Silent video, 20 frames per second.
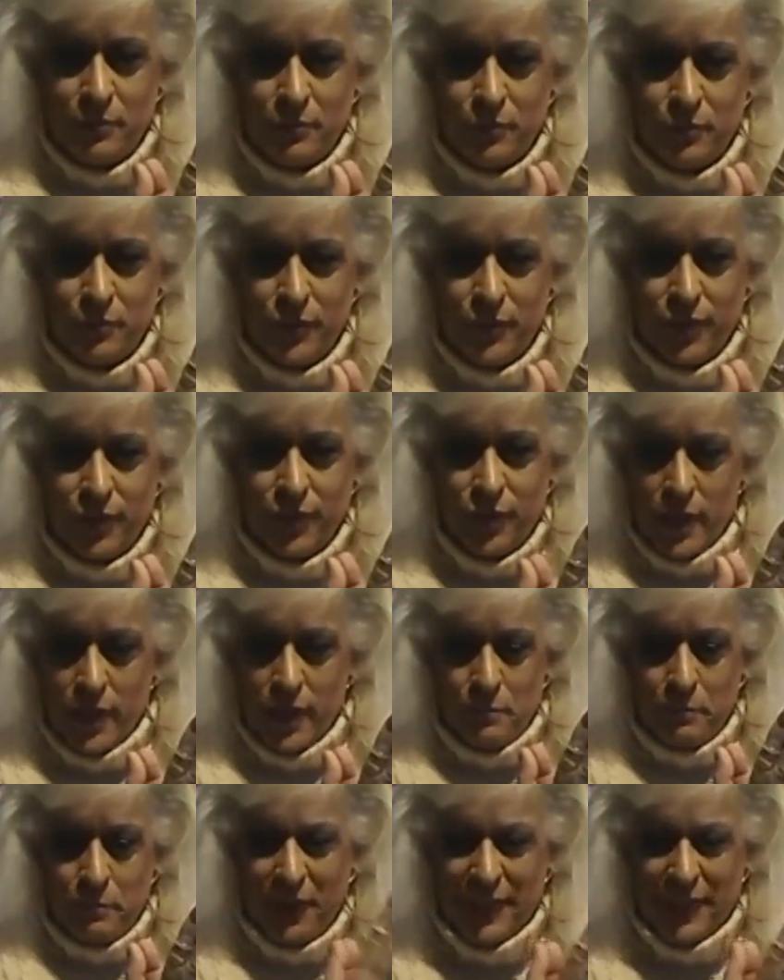you want it?
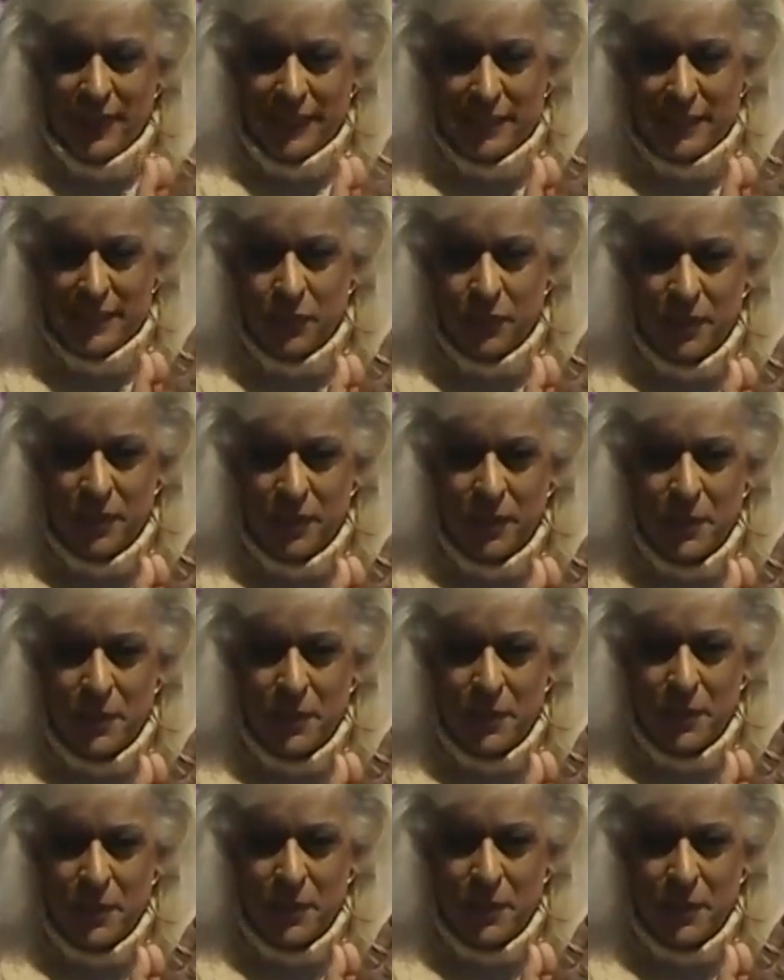Let's
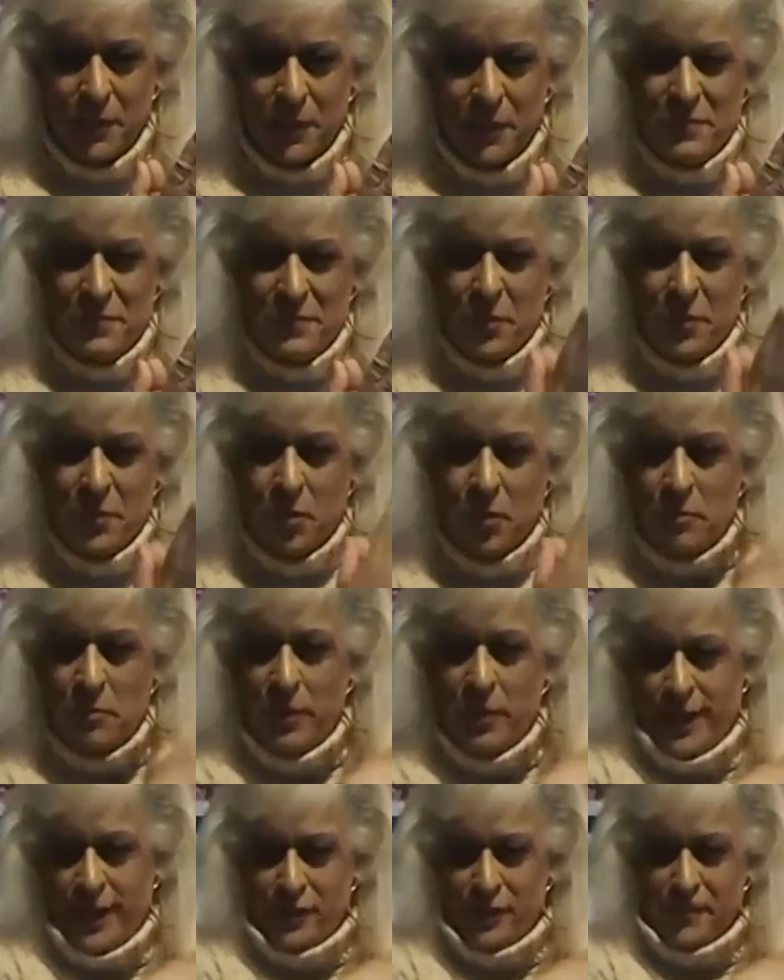talk
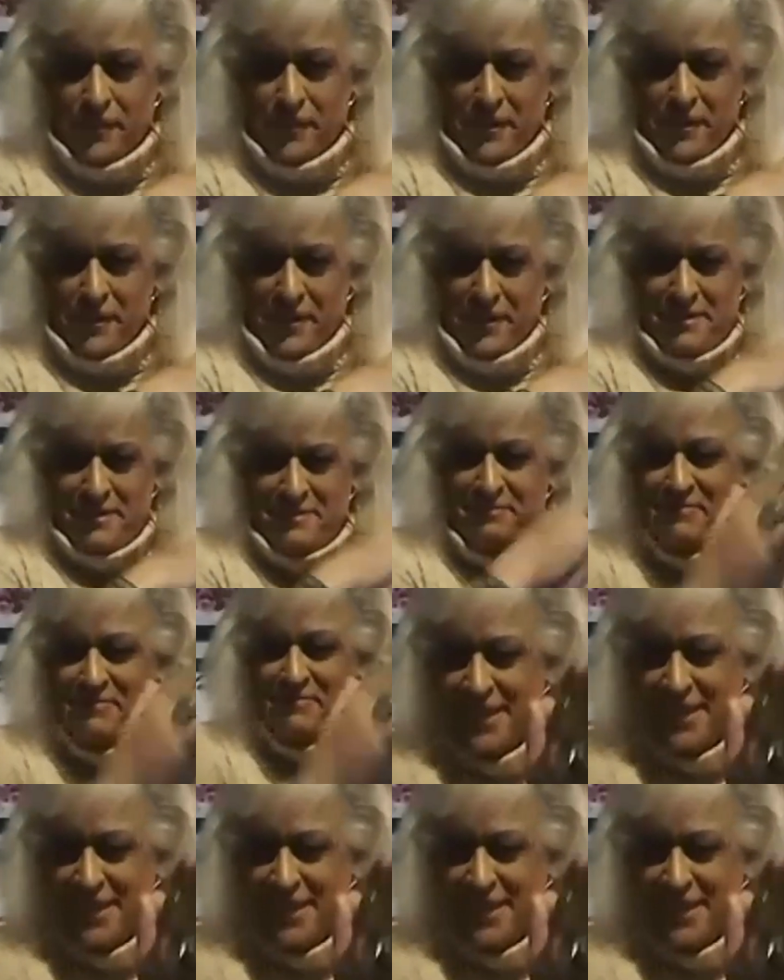call my agent.